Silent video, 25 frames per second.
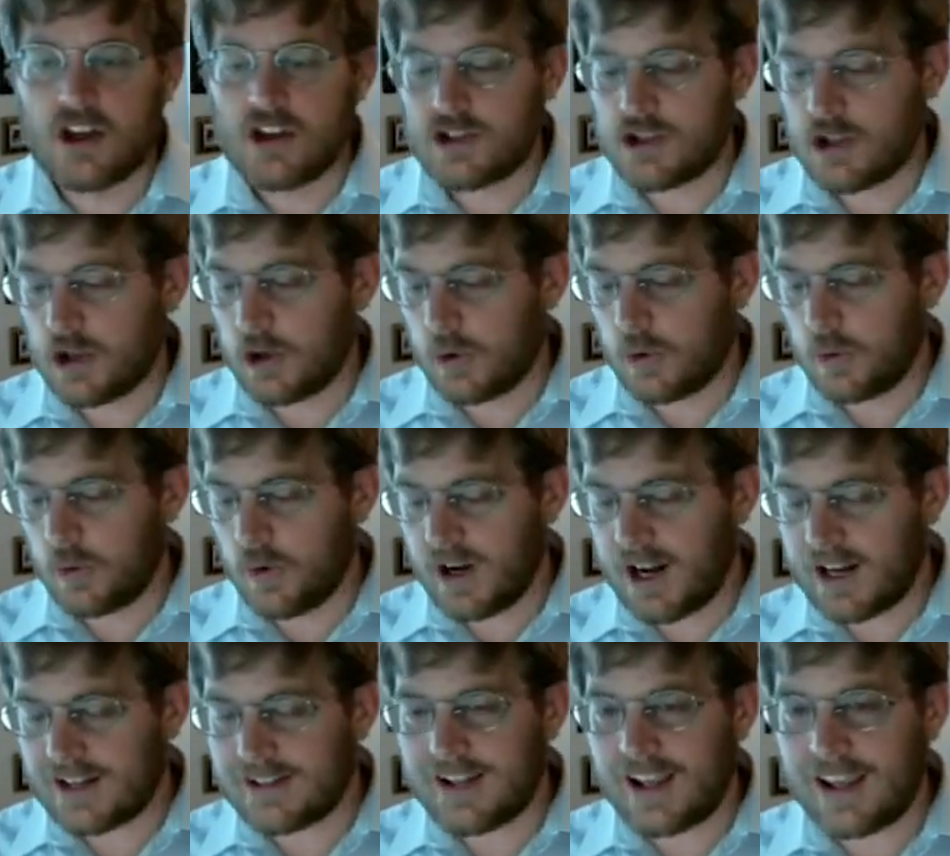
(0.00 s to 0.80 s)
So
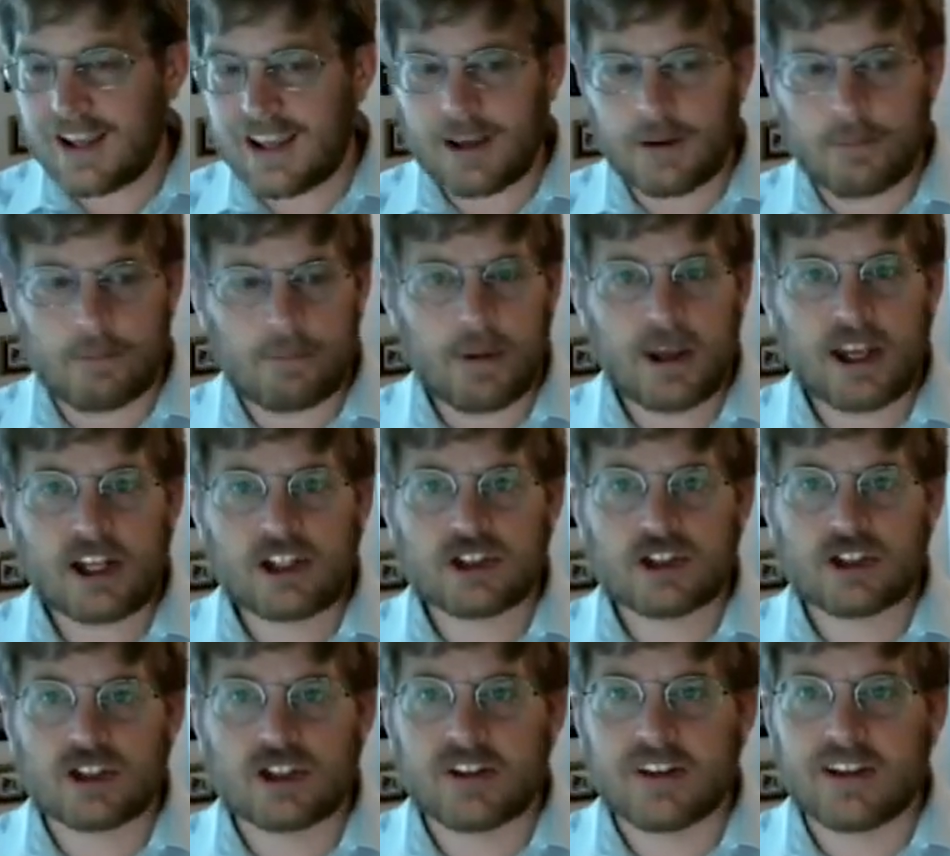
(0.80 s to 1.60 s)
when I take a
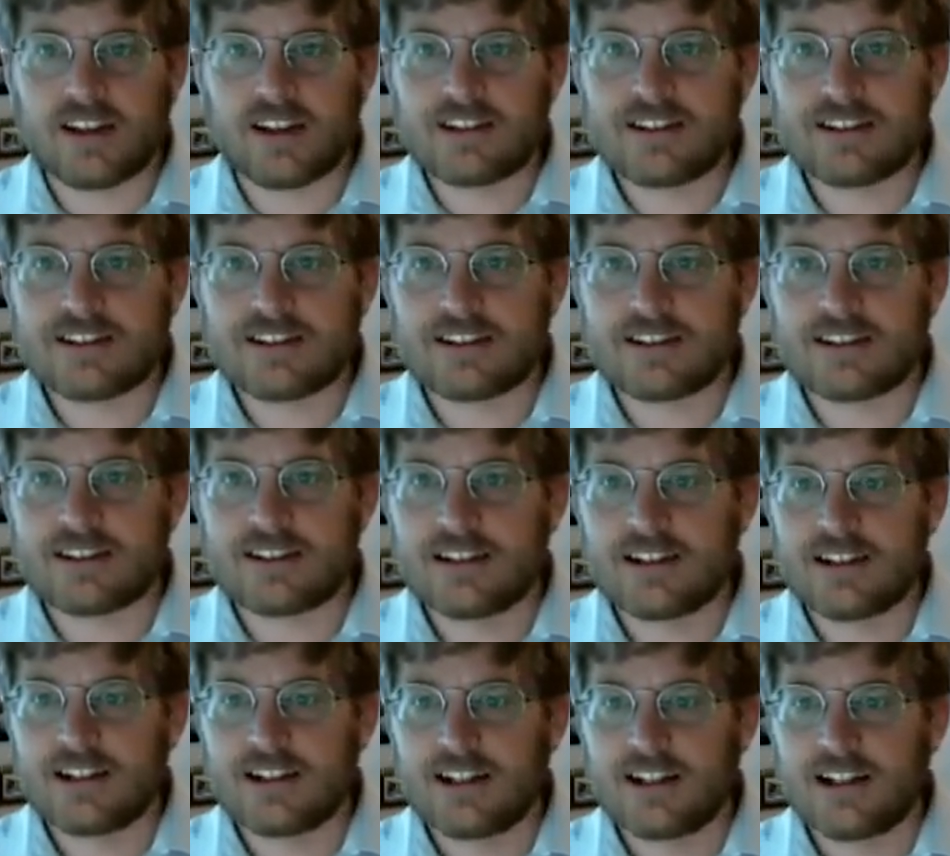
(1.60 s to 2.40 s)
picture of
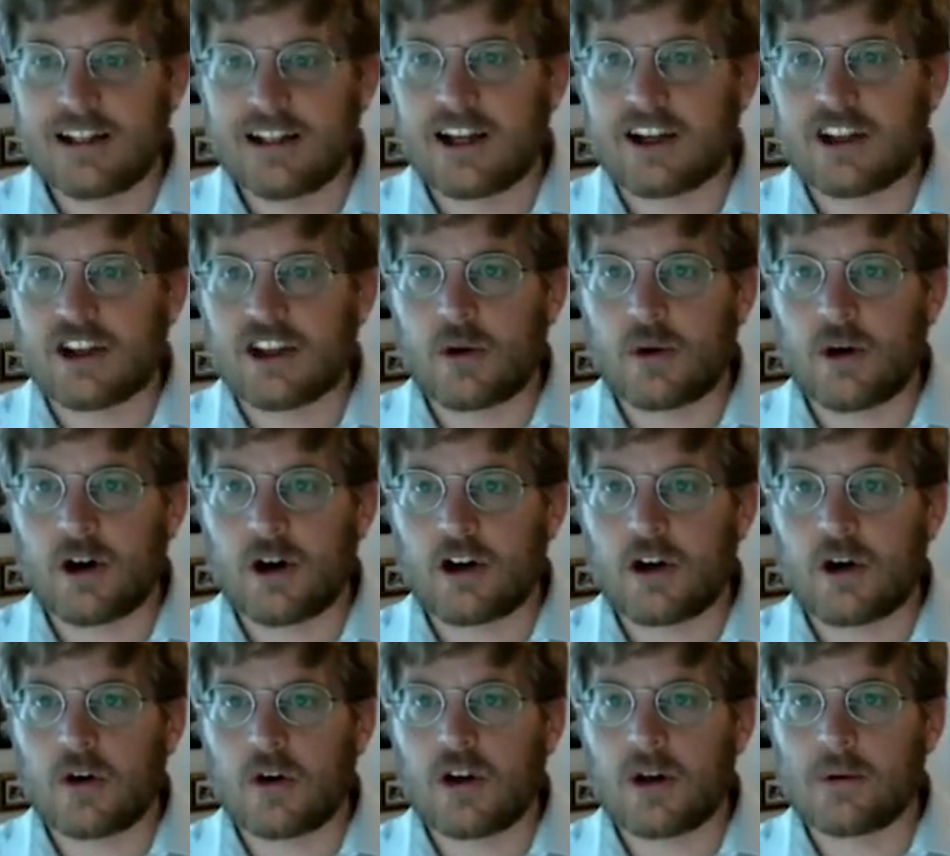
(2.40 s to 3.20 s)
this, a Q
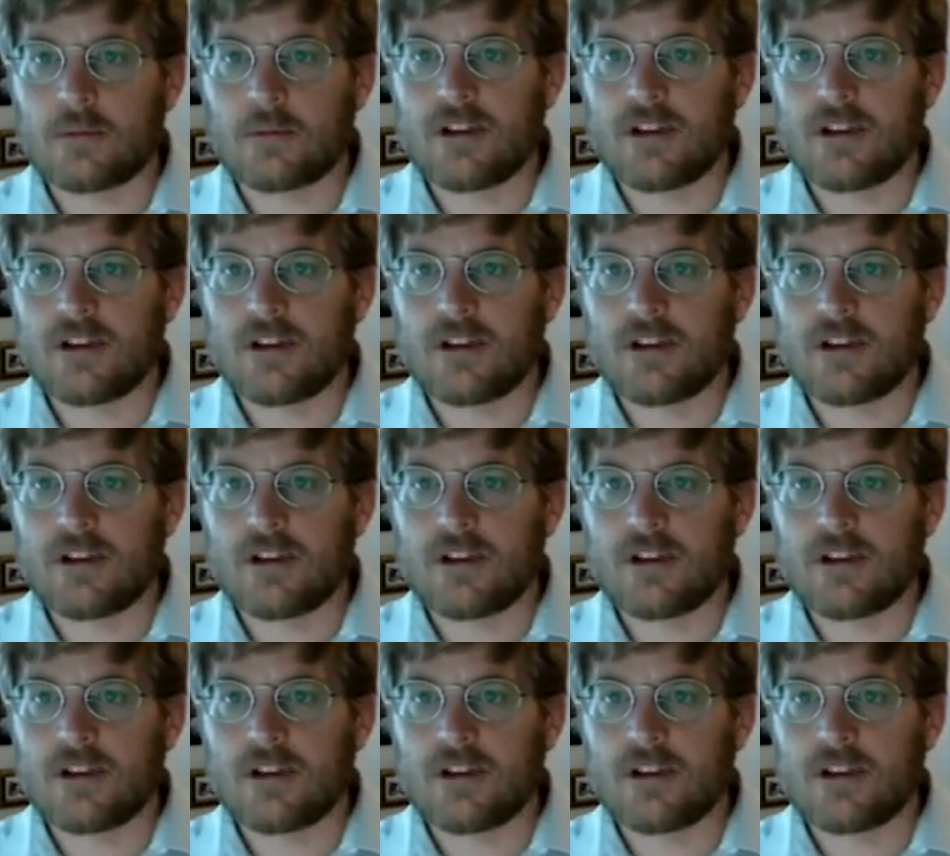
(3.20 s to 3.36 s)
R code